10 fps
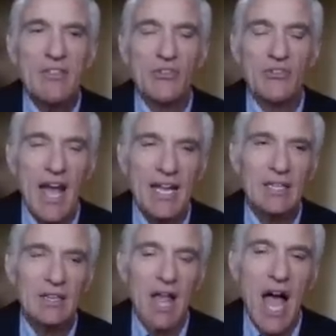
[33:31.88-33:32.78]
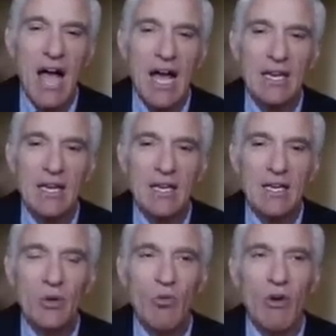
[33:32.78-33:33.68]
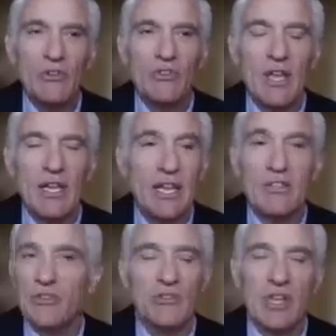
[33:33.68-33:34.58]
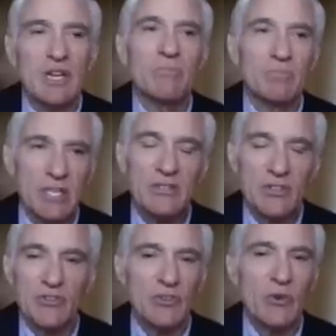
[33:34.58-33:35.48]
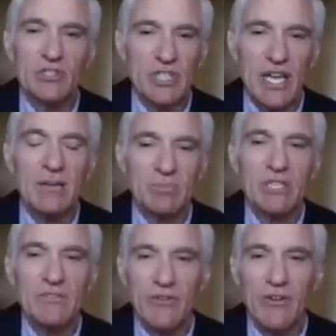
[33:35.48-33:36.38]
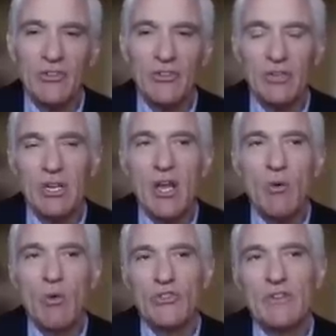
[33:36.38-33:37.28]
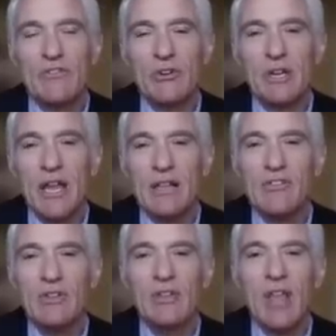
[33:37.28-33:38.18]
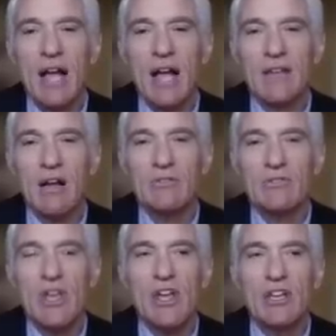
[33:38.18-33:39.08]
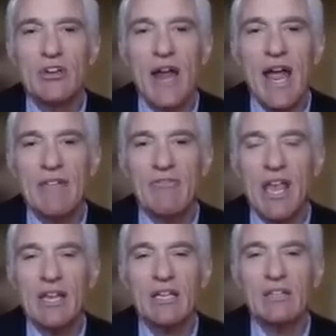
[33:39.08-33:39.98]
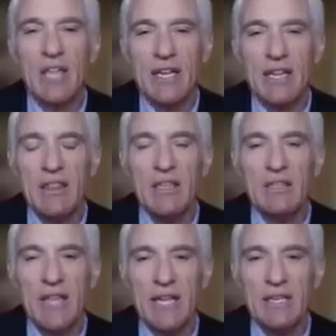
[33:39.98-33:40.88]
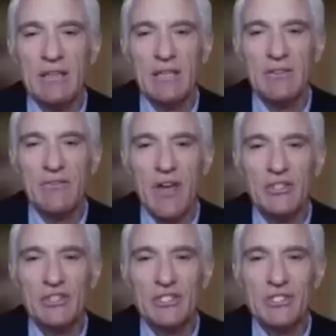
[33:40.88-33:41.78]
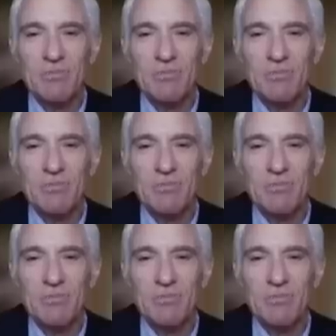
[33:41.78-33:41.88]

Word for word: The second lie was that, and this is a complete distortion, a complete falsehood, was that if you're against the lockdowns, you're advocating letting the infection